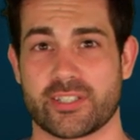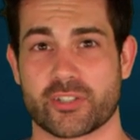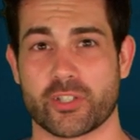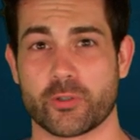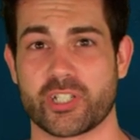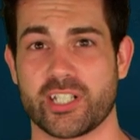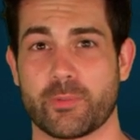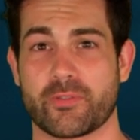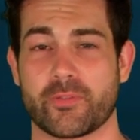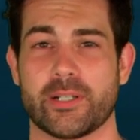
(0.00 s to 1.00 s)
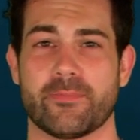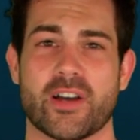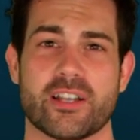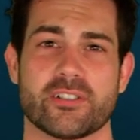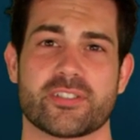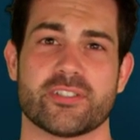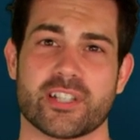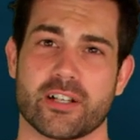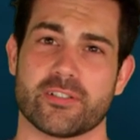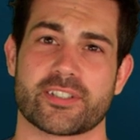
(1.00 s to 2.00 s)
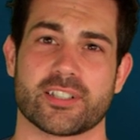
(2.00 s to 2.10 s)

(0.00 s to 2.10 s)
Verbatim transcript: It's associated with freedom fighters and terrorists